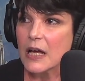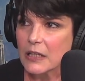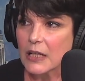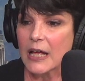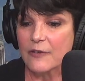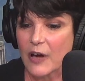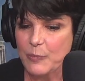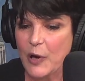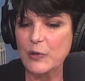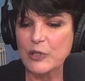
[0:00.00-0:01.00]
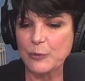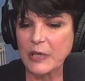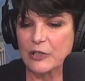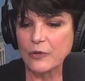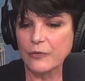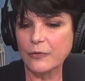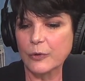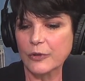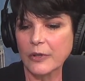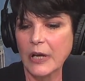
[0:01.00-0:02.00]
A lot. If I post a picture
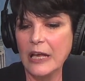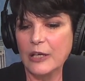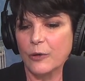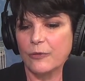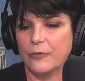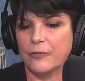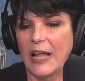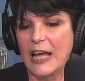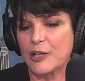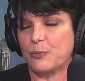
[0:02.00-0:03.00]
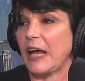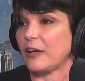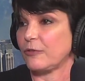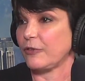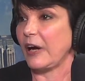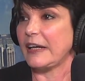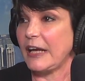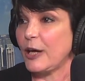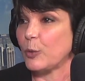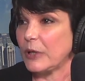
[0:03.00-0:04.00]
for, you know, Flashback
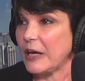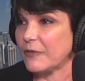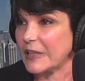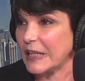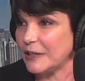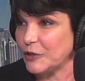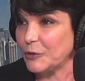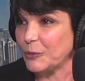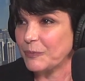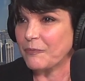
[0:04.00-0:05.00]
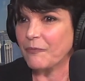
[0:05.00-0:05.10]
Friday or whatever they do,